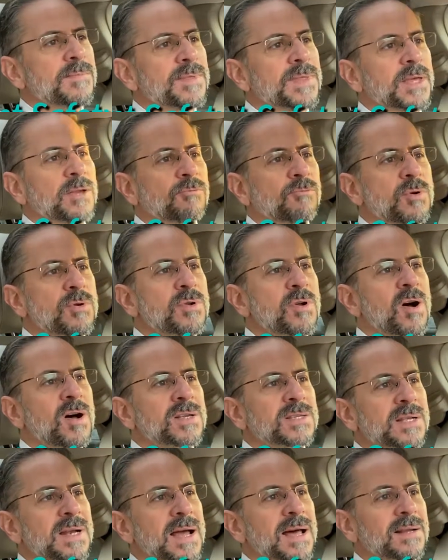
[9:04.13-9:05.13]
then root
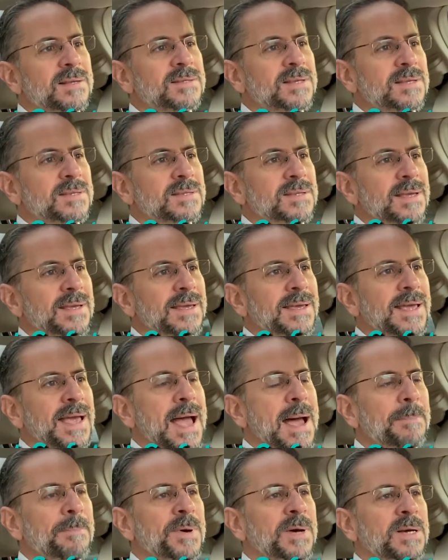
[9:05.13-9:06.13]
cause analysis,
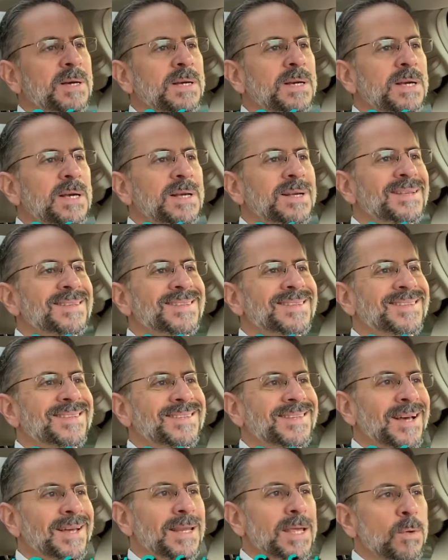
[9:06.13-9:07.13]
CAPA,
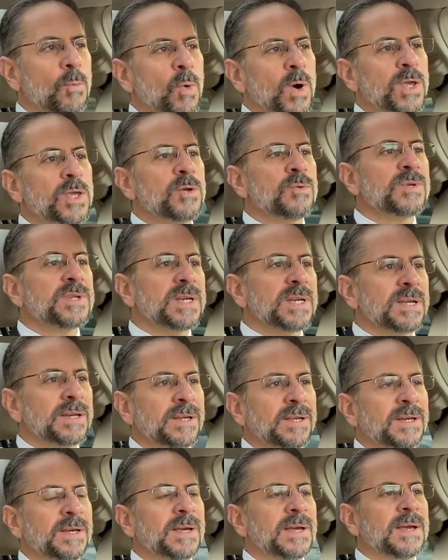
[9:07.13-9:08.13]
study what you did,
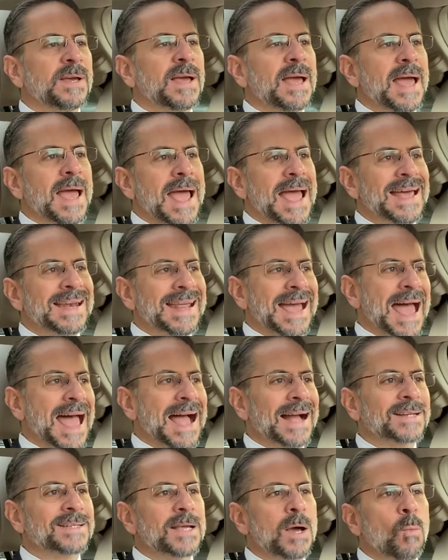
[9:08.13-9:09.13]
and
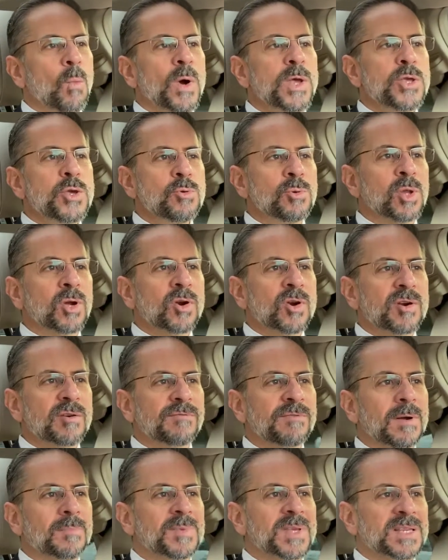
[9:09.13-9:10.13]
act on what you learned
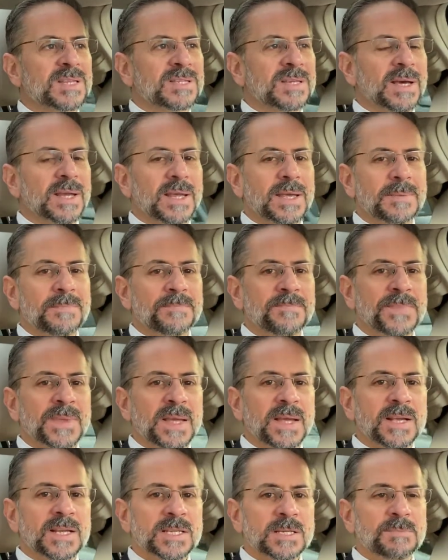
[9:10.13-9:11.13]
from the study.
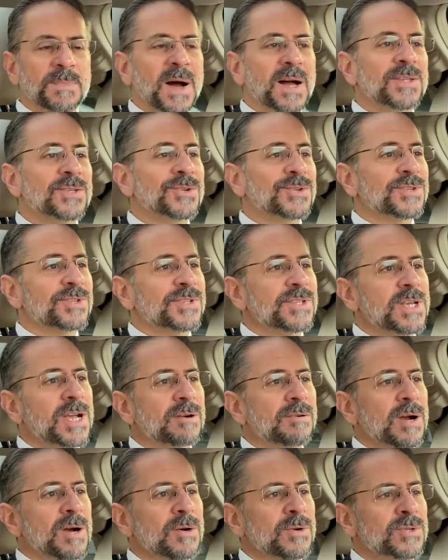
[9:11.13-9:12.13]
Sponsors and
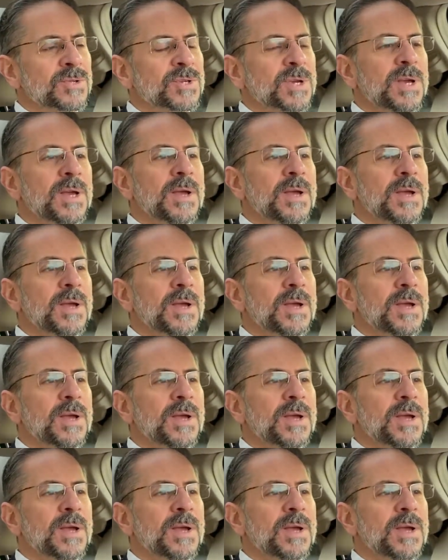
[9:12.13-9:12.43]
CROs,